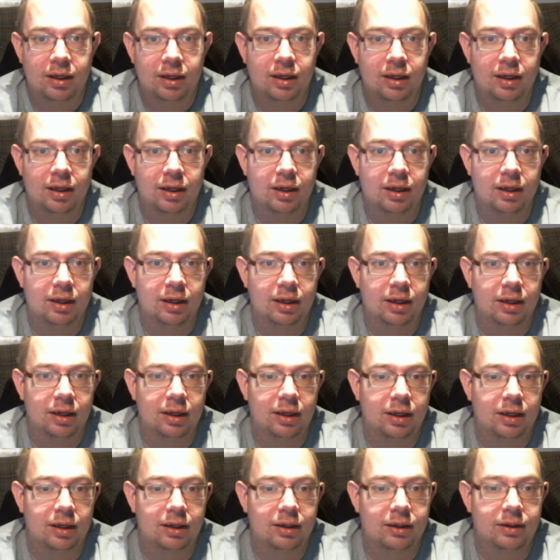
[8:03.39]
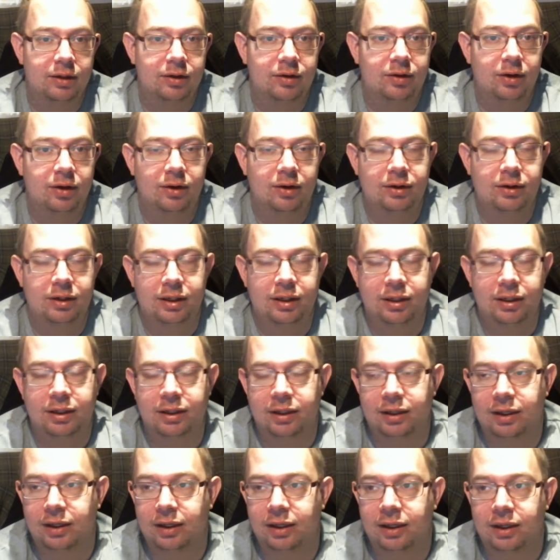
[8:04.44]
Dodie,
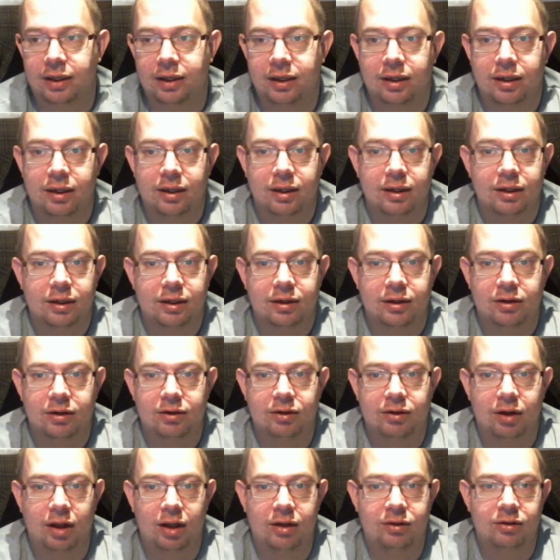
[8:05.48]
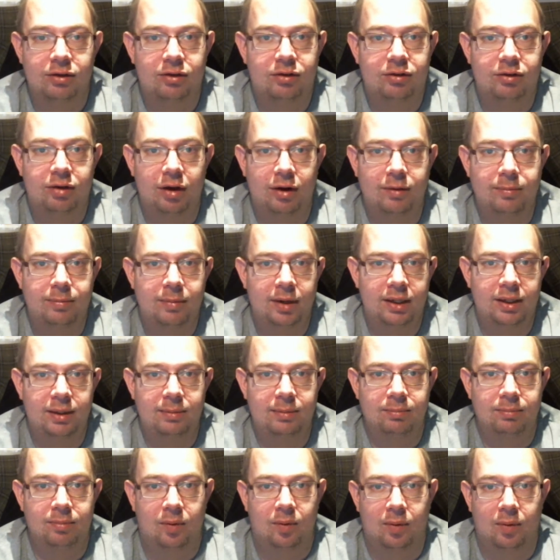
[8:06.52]
and so many
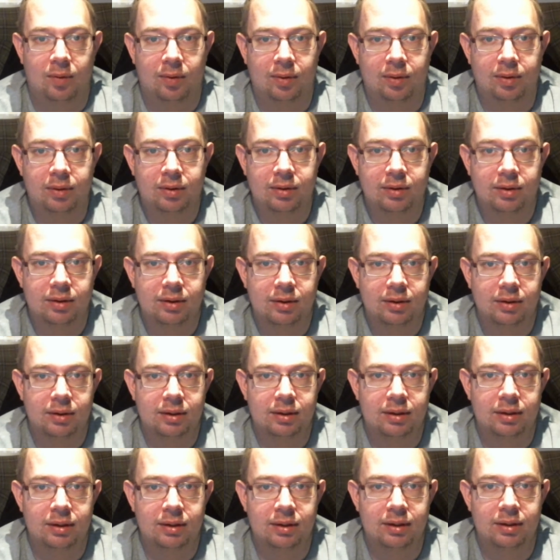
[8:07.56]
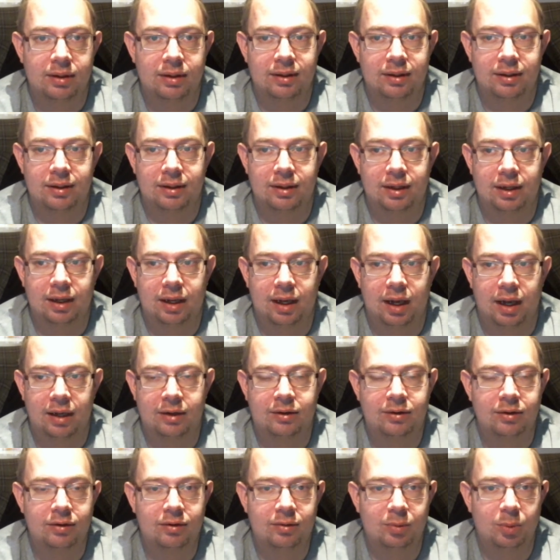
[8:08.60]
more. Uh, I
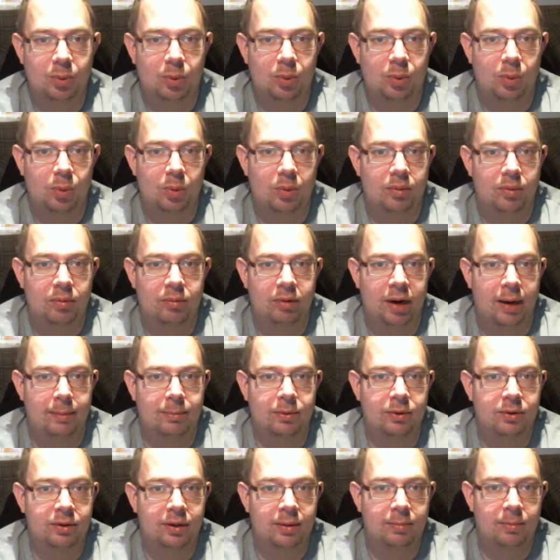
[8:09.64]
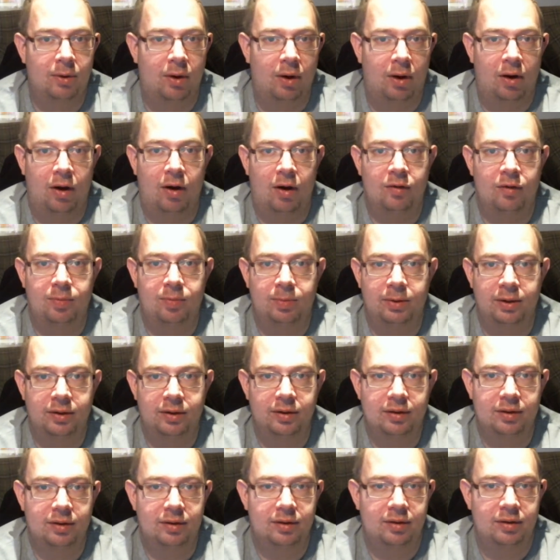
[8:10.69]
could ramble them off, but
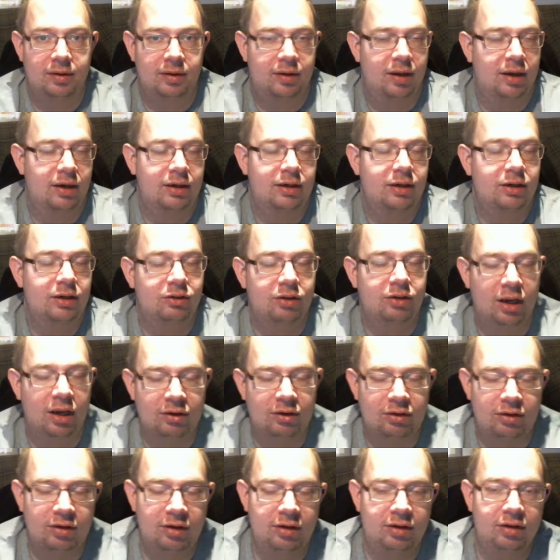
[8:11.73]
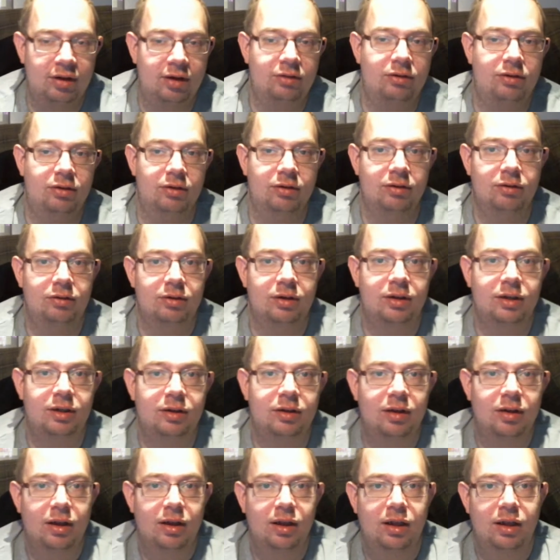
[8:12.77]
there is actually no use in it.